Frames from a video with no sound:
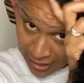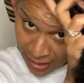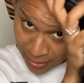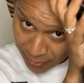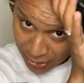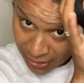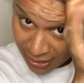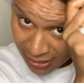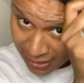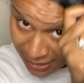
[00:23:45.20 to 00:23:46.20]
But
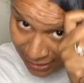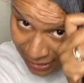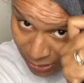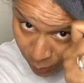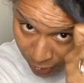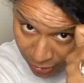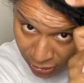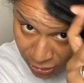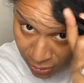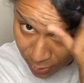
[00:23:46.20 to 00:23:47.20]
this is where it
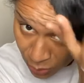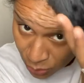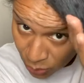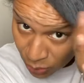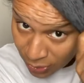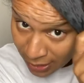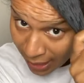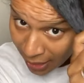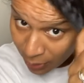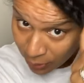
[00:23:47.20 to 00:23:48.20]
smooths
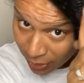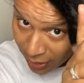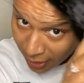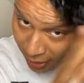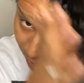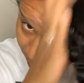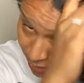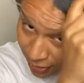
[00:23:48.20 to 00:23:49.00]
out the hair.